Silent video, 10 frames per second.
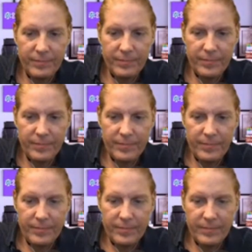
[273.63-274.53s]

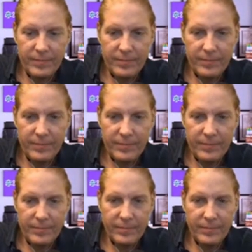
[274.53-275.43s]

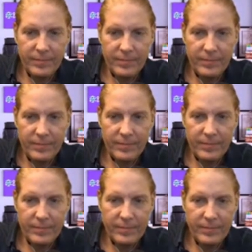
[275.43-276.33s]

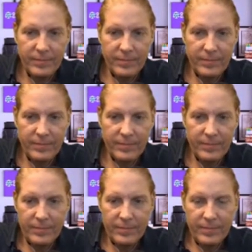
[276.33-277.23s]

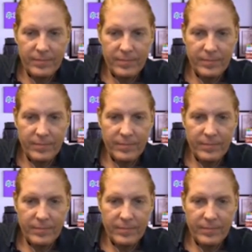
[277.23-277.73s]
(not speaking)